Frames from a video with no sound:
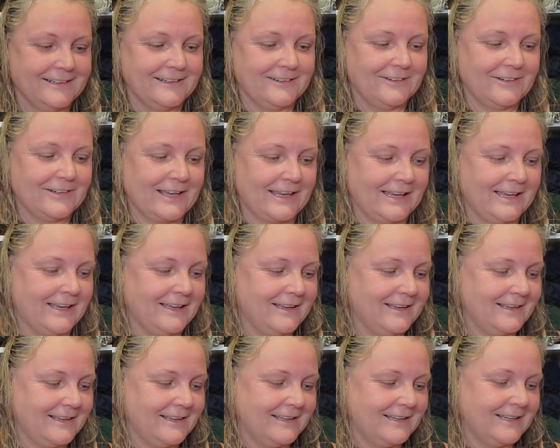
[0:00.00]
Okay,
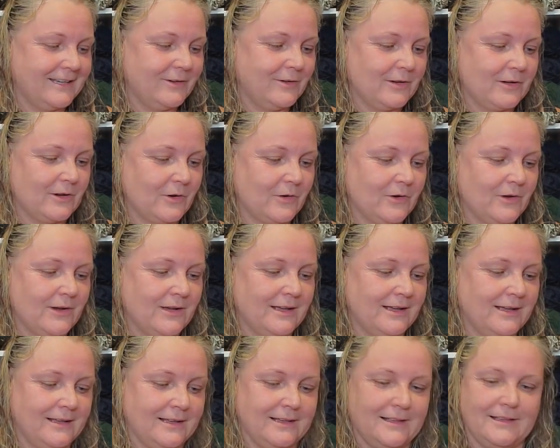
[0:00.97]
here we go.
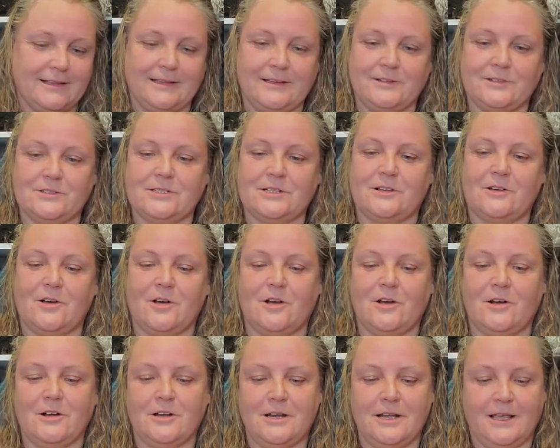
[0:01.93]
Here's a
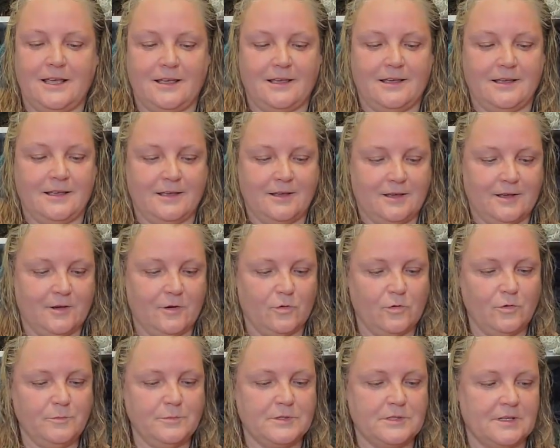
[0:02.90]
card.
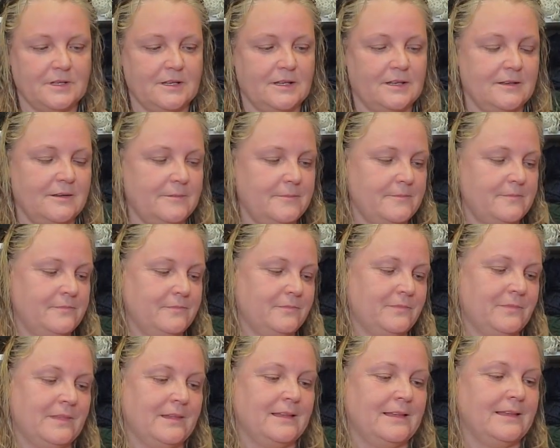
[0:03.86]
Oops. It
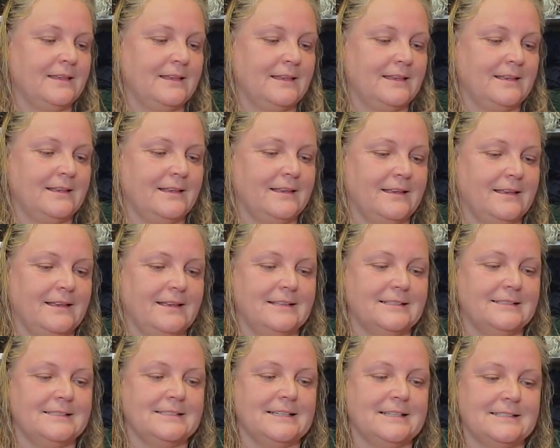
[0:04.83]

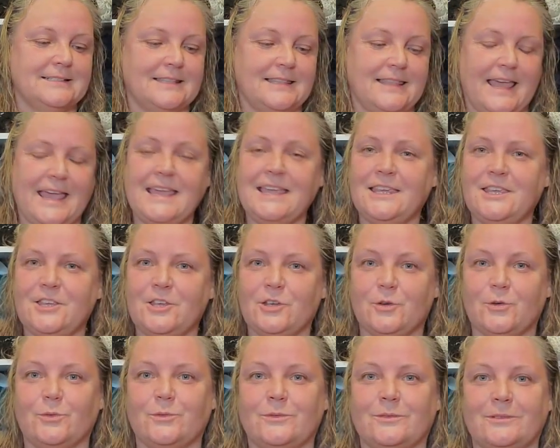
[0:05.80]
says, Thank you.